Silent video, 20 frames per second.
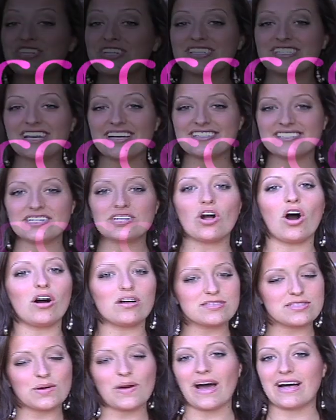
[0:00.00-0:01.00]
contestant
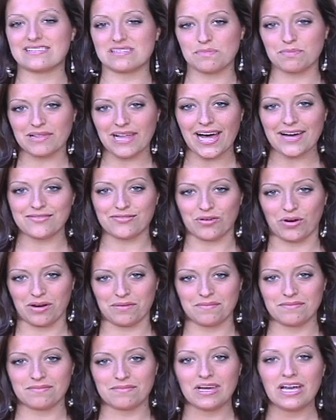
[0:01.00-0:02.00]
also has a
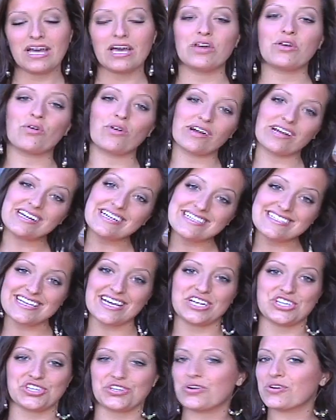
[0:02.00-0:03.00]
platform, an
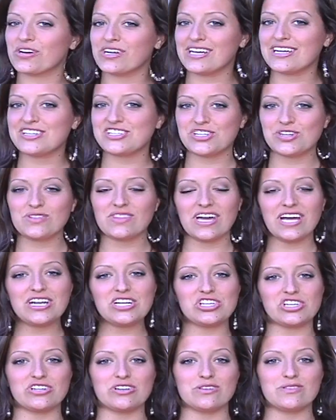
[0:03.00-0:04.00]
organization, or an issue they
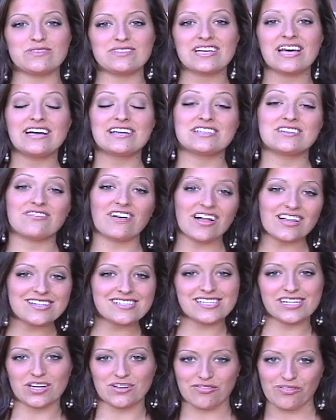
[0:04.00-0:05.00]
choose to
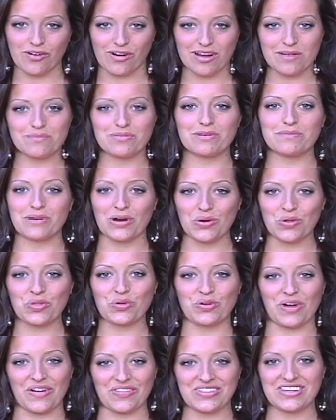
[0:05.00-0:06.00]
volunteer for and promote
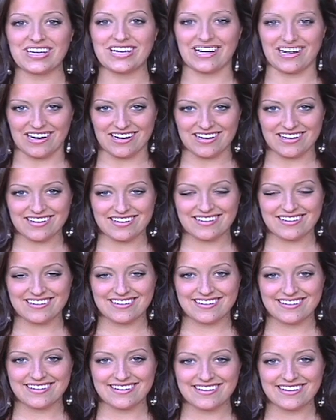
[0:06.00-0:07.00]
throughout the year.
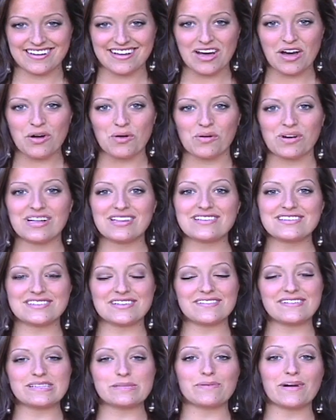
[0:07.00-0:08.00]
One of the
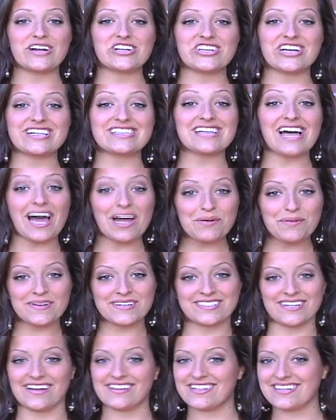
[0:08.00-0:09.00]
service projects I
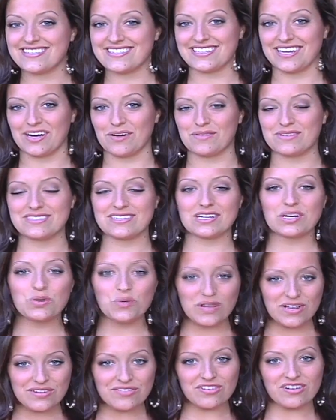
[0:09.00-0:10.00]
worked on this year was the
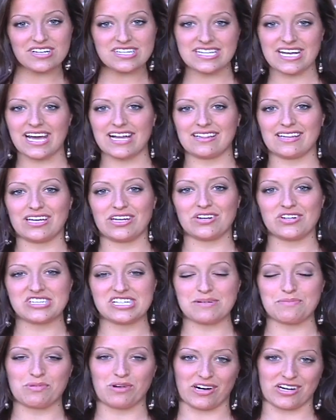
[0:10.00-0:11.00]
Queen for a Day
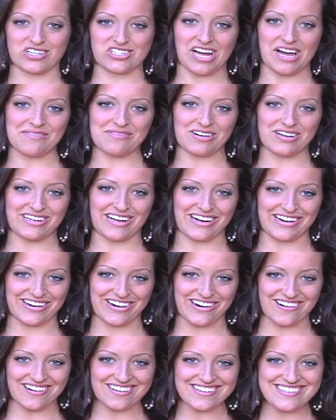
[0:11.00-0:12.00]
Leadership Workshop for Young
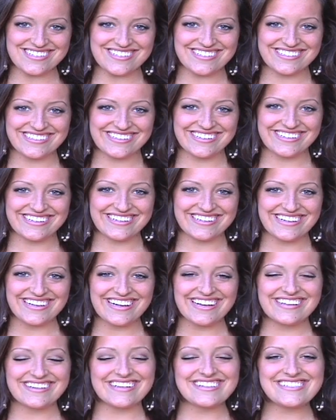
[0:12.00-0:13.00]
Girls.
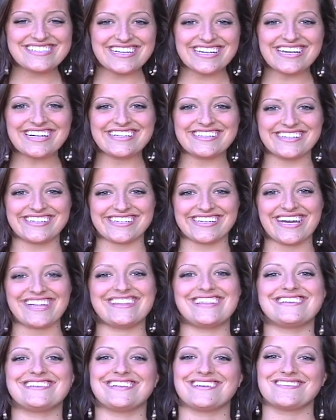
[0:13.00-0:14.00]
Let's take a look at
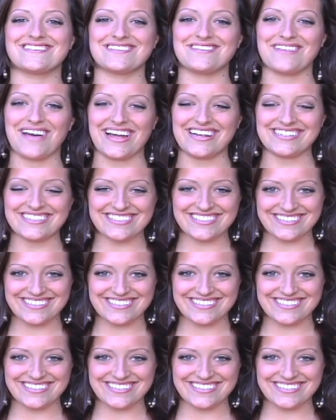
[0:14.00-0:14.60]
this year's event.